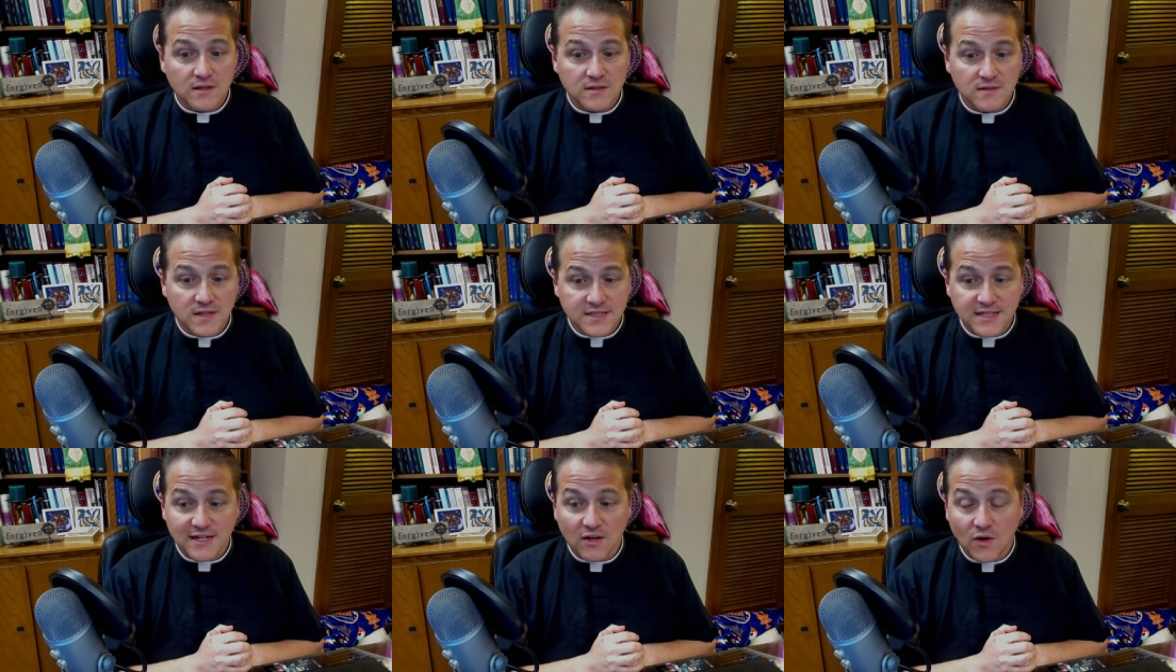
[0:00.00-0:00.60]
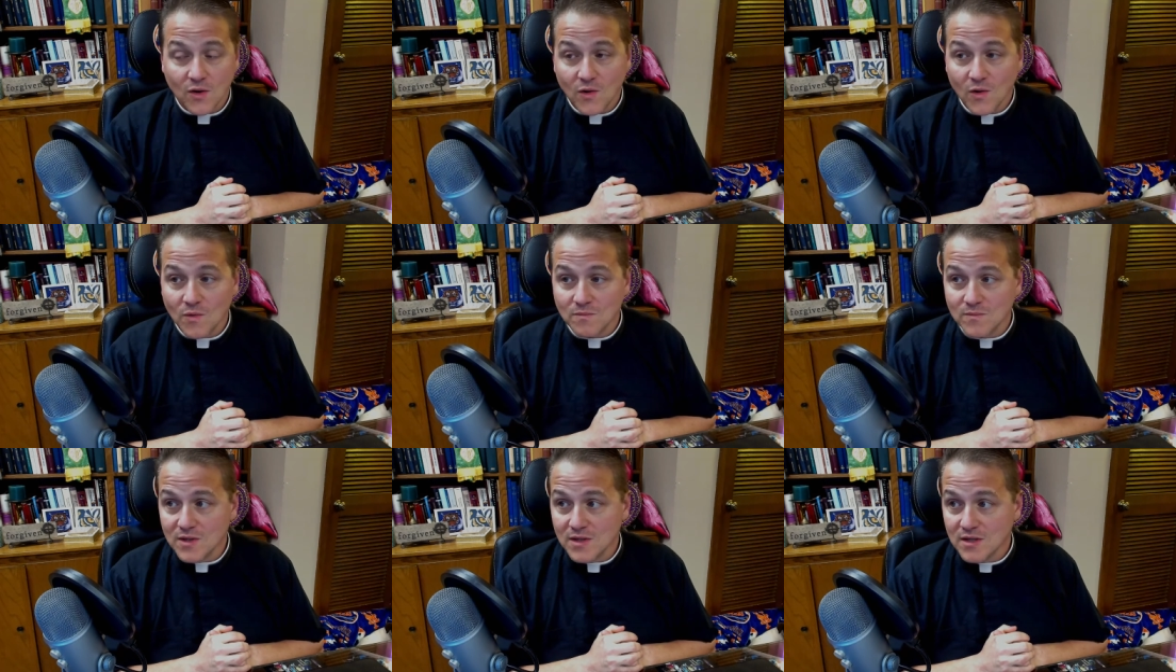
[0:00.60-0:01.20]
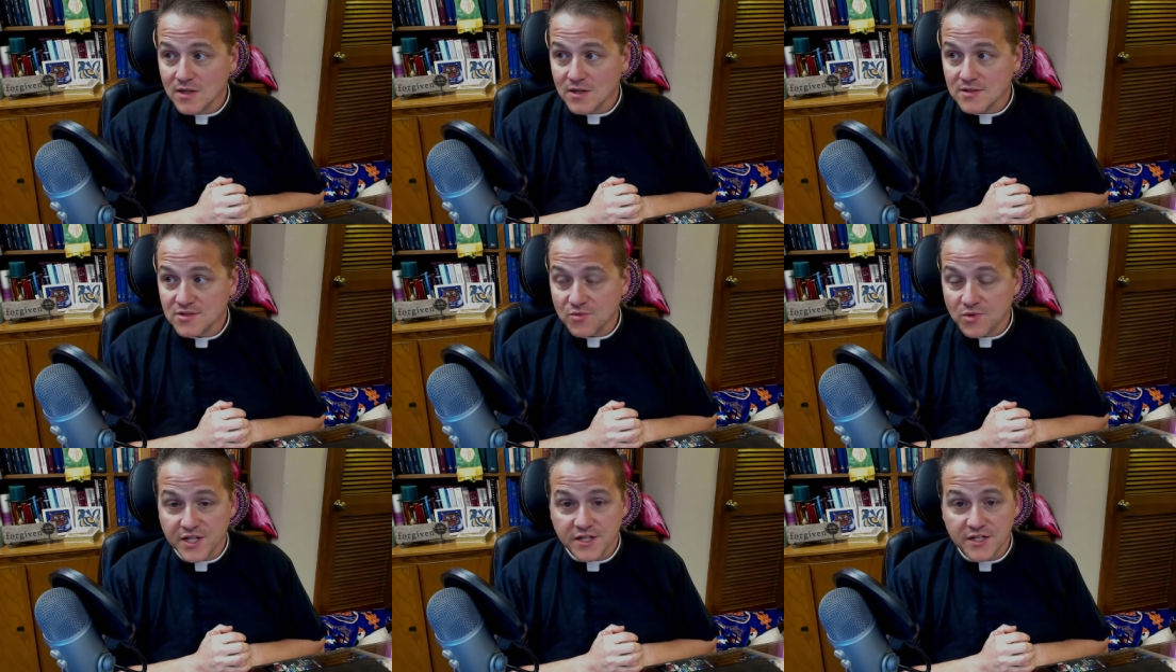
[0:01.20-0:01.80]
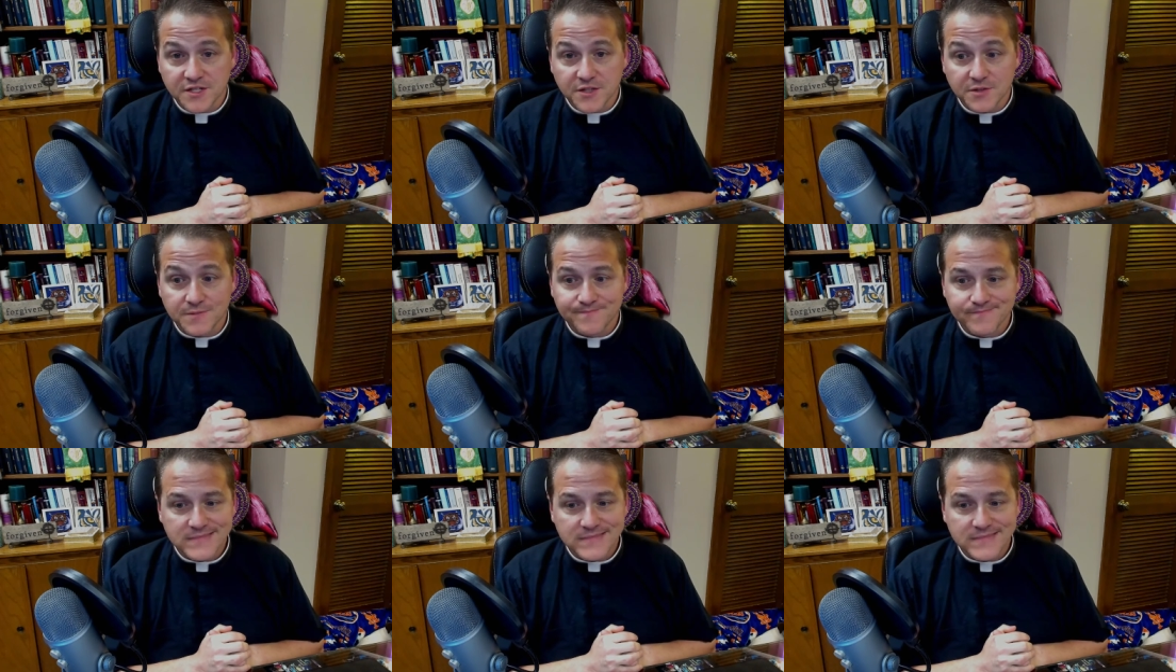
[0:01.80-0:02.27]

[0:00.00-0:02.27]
Well, it's at home. So what are you going to do?